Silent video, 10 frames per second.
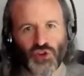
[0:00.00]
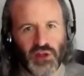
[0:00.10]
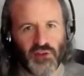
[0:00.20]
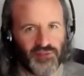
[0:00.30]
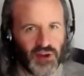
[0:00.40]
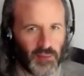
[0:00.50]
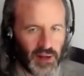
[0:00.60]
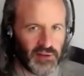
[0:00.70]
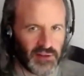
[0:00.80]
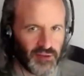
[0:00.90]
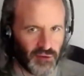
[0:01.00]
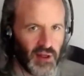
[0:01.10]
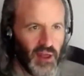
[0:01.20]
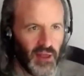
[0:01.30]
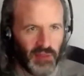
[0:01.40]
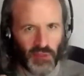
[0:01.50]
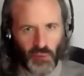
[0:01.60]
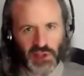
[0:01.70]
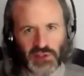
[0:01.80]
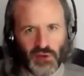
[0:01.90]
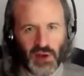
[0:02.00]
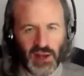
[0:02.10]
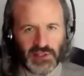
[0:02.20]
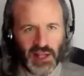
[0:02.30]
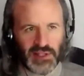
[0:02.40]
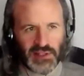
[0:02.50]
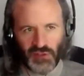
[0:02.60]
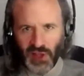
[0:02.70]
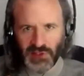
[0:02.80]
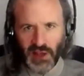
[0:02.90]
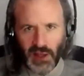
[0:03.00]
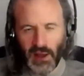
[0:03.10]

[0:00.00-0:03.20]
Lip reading: and fundamentally different than the rest of the United States that things like